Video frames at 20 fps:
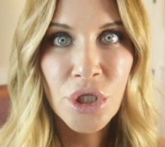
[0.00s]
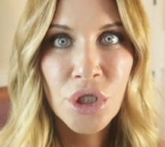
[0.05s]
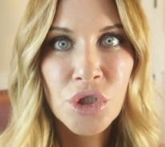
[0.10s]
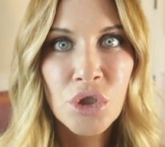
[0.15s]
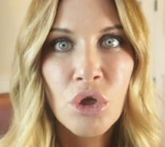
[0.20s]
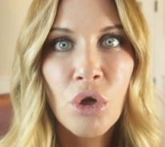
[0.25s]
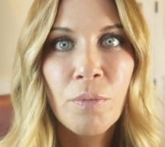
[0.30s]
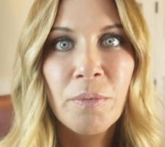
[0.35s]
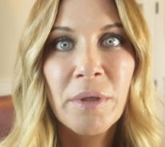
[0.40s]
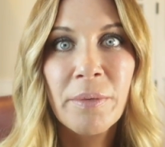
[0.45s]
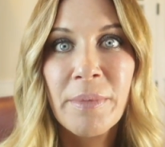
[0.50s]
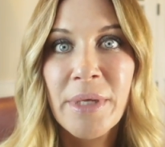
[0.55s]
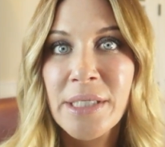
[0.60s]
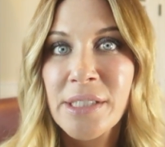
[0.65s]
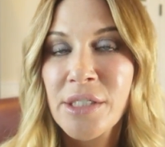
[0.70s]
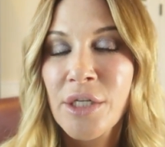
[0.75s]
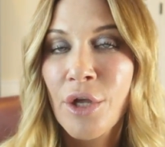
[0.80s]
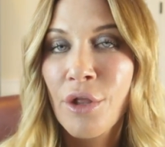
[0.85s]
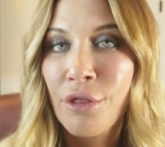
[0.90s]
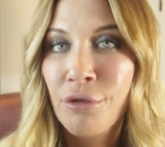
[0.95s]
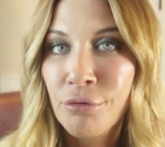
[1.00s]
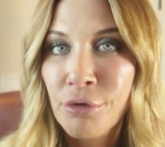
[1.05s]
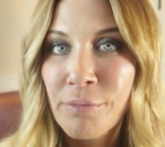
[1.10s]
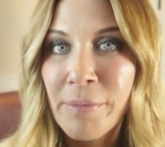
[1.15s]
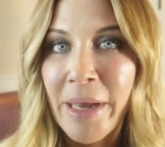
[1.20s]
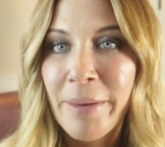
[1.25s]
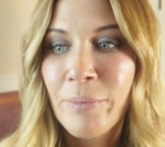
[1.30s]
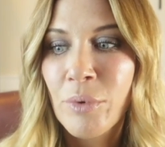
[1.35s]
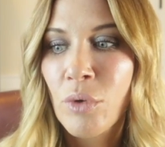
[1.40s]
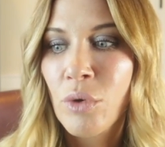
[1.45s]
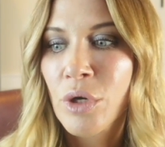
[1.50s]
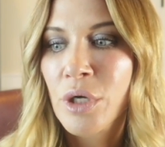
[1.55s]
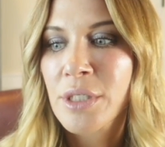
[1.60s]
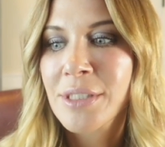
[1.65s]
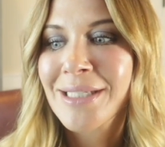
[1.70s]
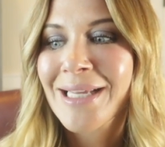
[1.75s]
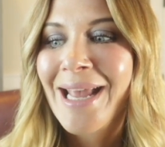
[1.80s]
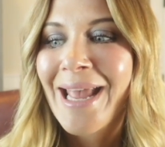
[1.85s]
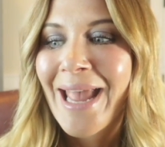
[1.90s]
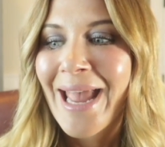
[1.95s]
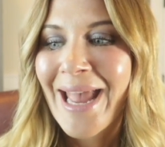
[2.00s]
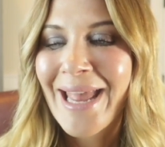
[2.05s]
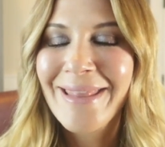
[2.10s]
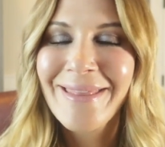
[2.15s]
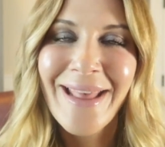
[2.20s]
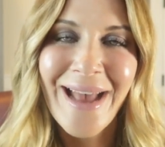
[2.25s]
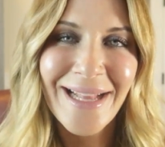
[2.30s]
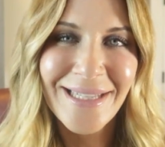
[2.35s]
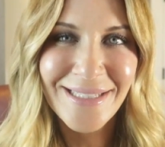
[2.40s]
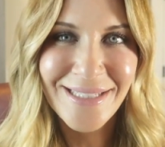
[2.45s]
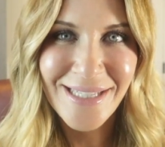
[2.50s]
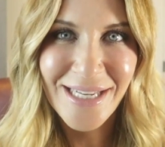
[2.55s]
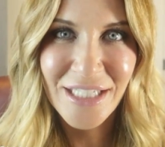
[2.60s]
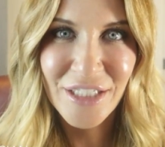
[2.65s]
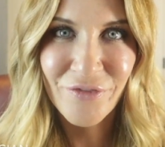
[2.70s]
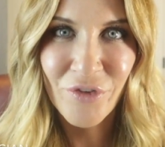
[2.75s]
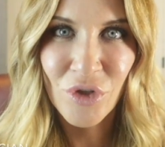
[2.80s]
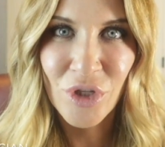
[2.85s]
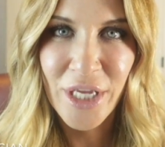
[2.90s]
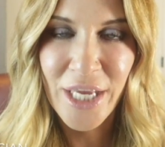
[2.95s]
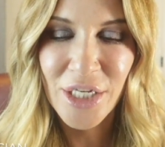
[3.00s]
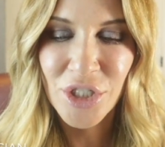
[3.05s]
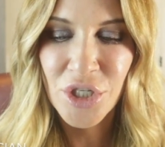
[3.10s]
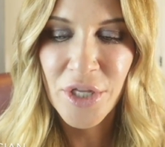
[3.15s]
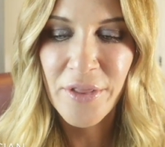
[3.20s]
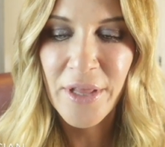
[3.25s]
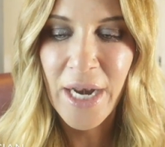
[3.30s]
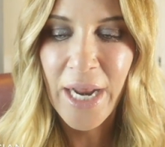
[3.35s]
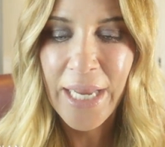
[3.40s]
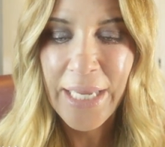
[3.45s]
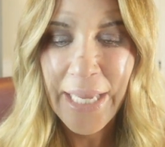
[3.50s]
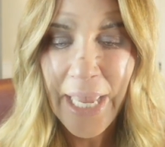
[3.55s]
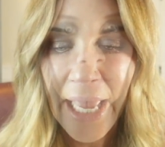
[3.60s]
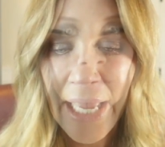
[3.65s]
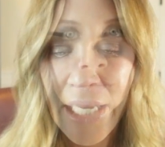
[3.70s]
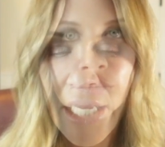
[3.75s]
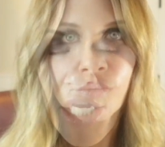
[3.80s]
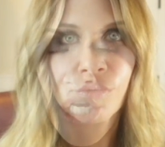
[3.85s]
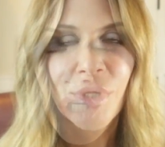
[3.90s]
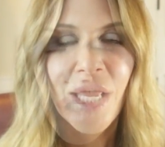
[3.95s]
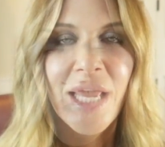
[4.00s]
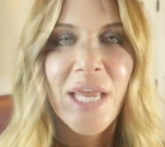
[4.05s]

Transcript: the Scopla mist through my pores, and that's the exfoliation that I get.